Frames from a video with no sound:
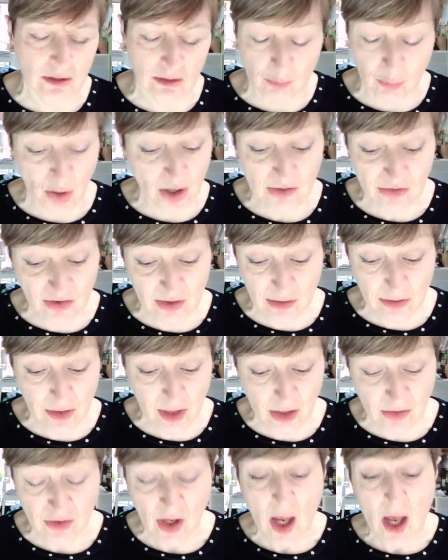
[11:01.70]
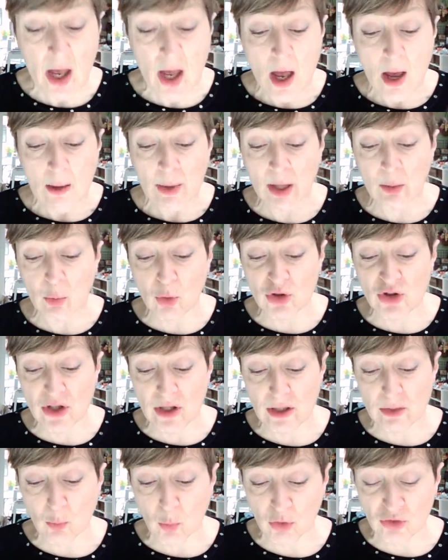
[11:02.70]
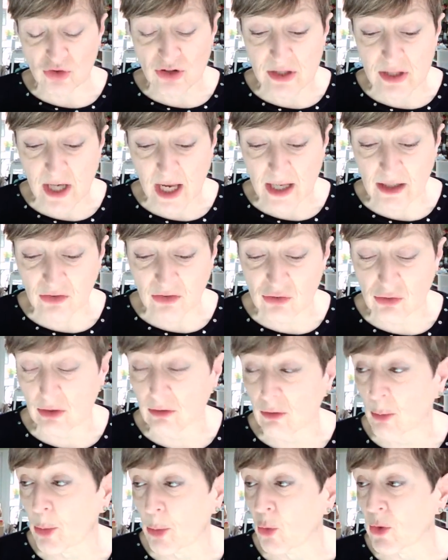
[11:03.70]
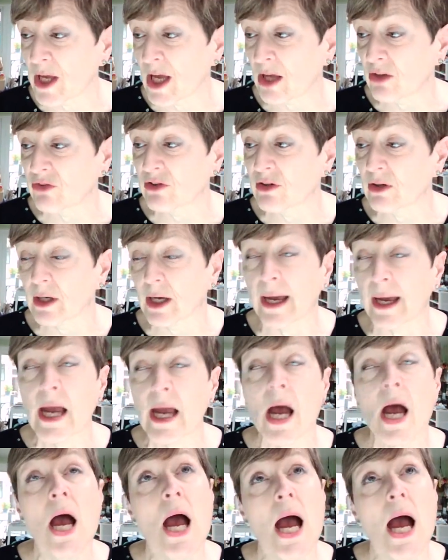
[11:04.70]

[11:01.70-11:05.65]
and Brexit and things, but I watched the, watched the Downing Street report yesterday,